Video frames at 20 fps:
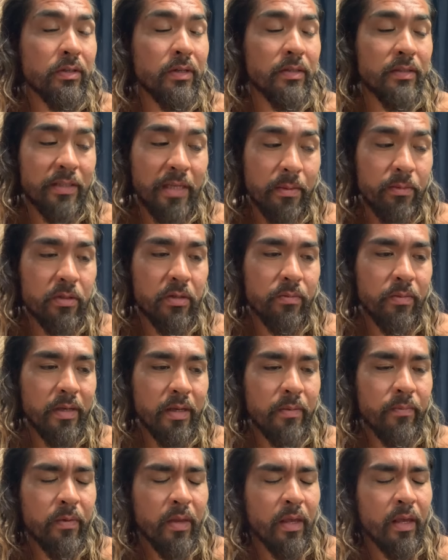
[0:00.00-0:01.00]
It seems to
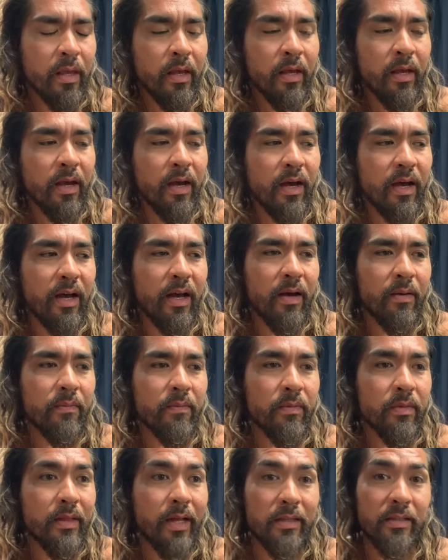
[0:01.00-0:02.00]
be,
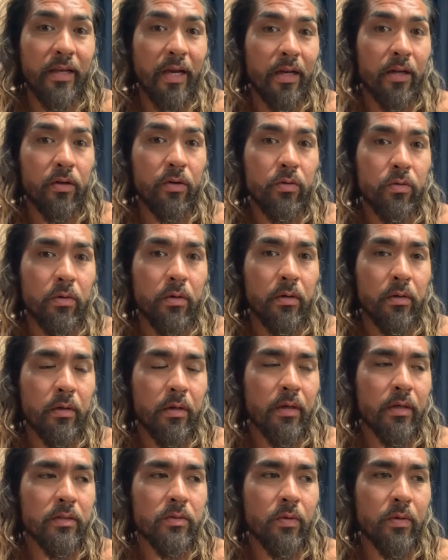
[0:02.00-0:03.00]
that's kind of cool,
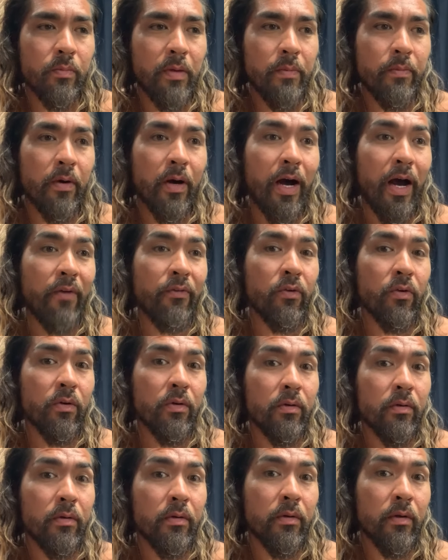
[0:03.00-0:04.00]
because when people
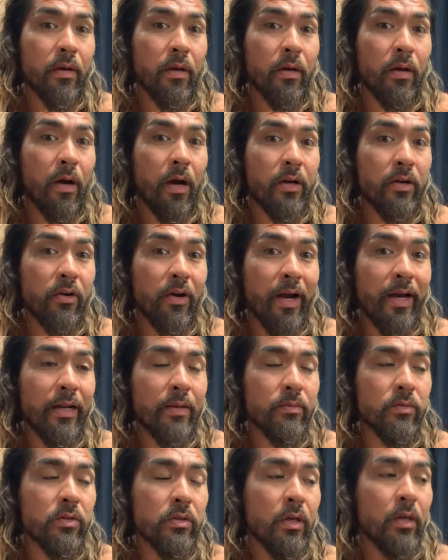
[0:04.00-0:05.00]
offer, you know, on your
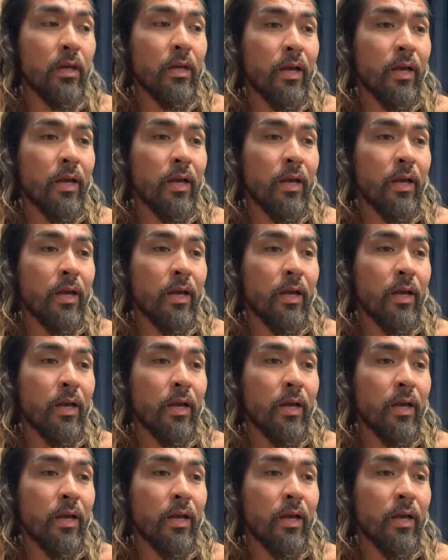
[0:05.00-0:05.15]
items,